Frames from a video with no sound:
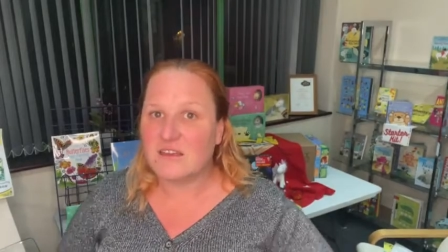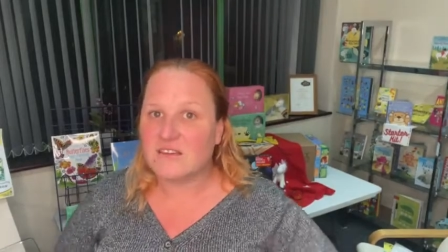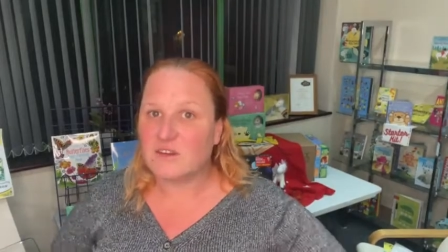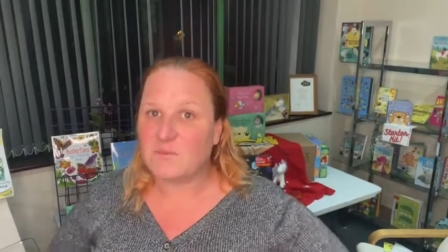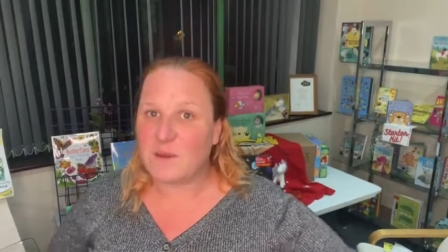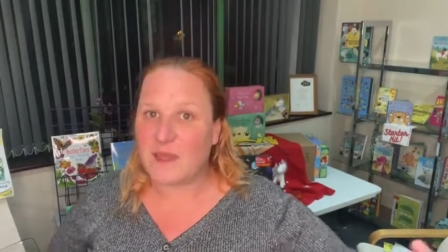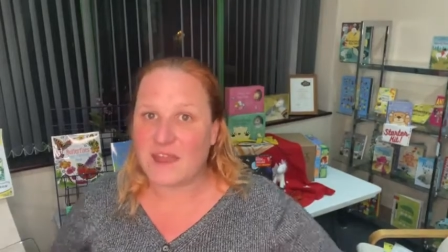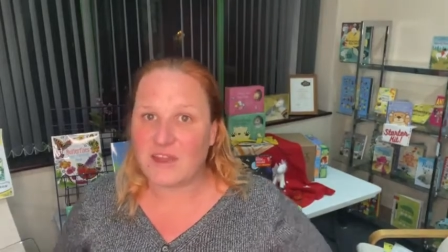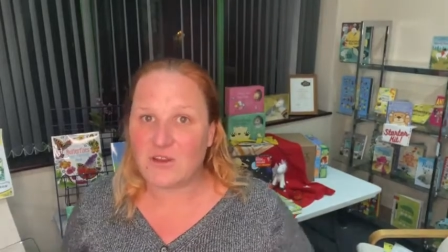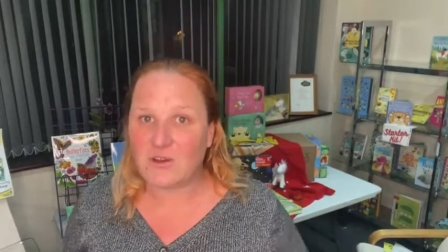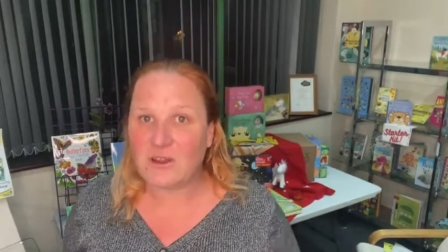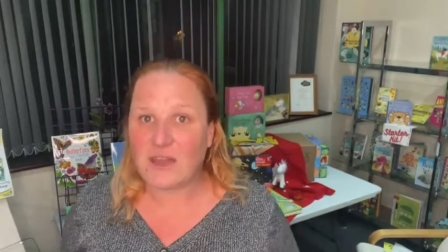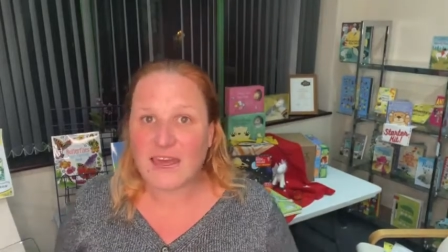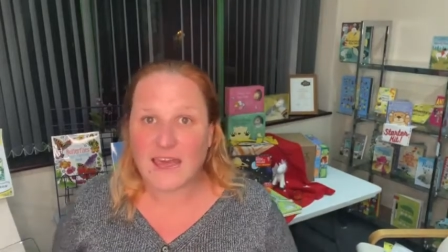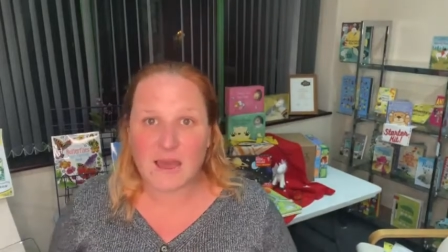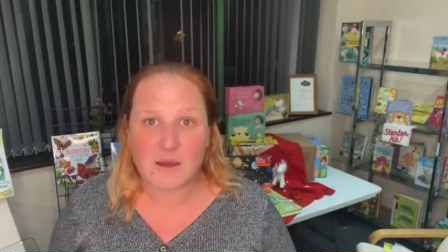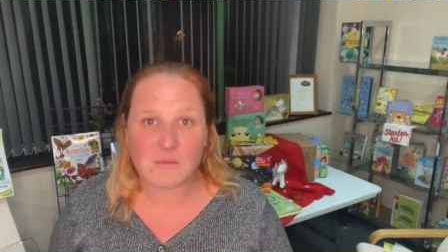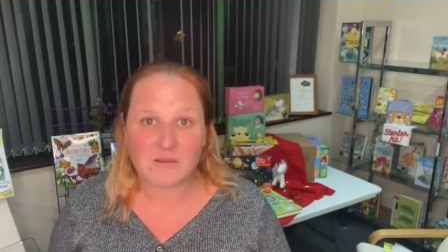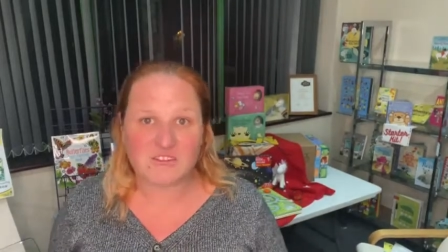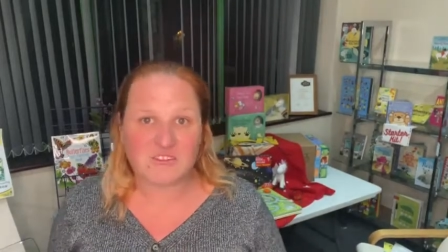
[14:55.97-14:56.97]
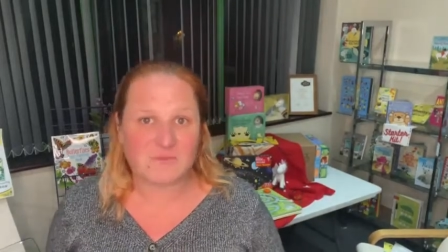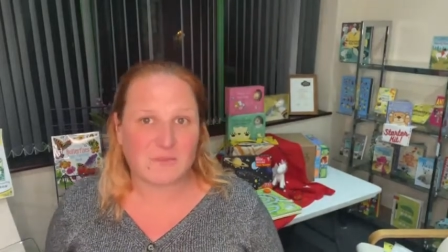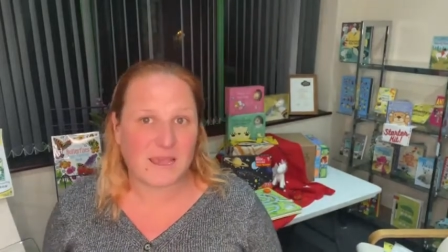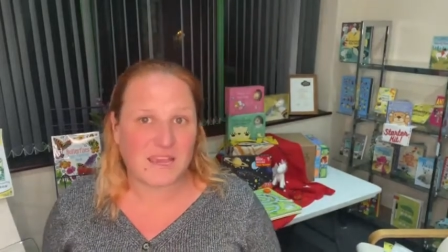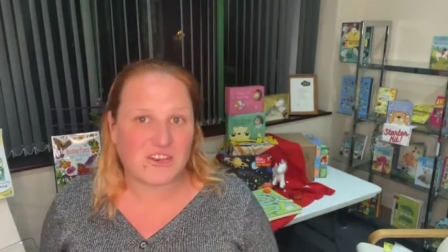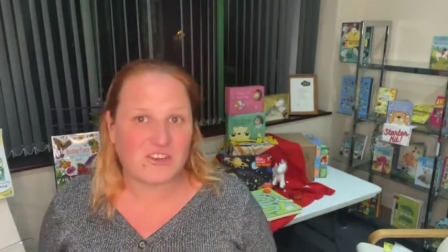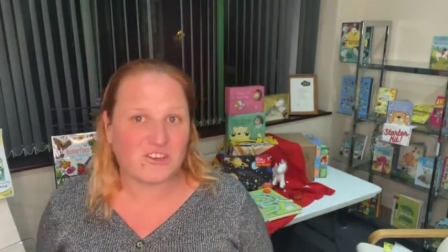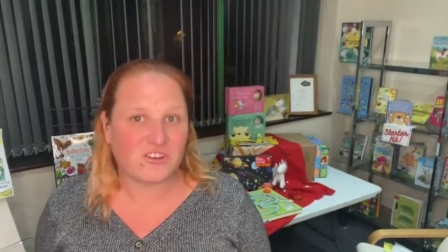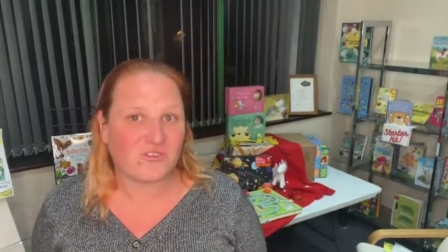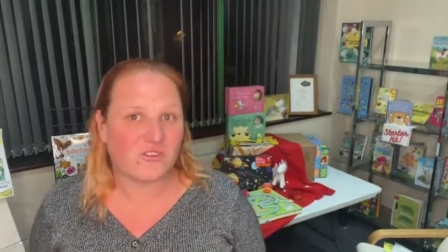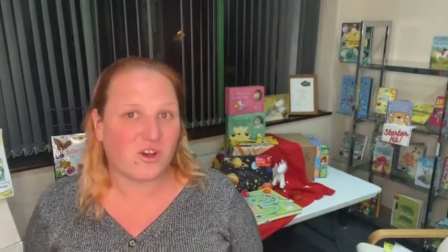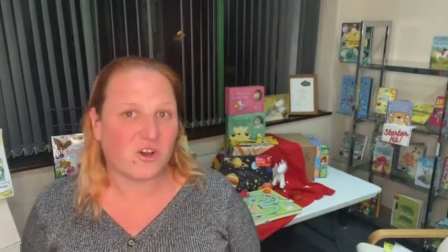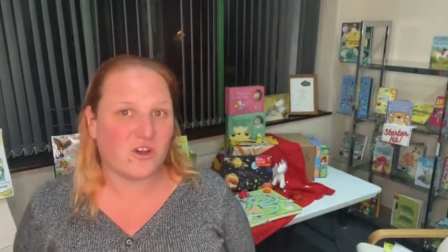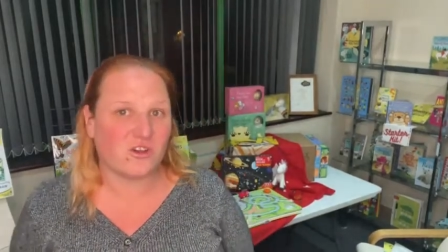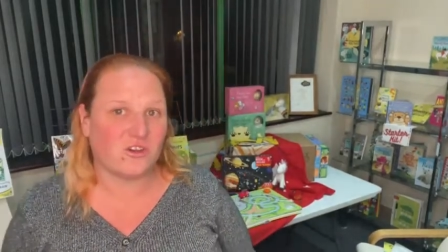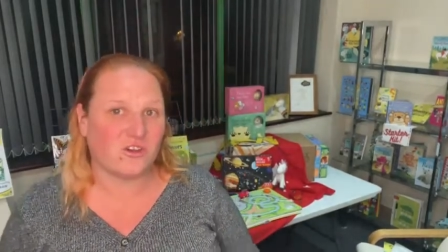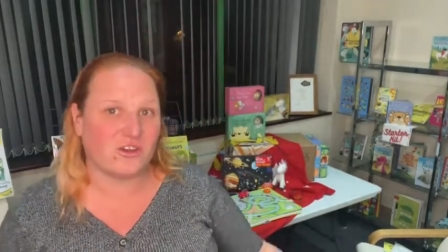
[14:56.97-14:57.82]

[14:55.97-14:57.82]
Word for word: Depending on how much space you've got,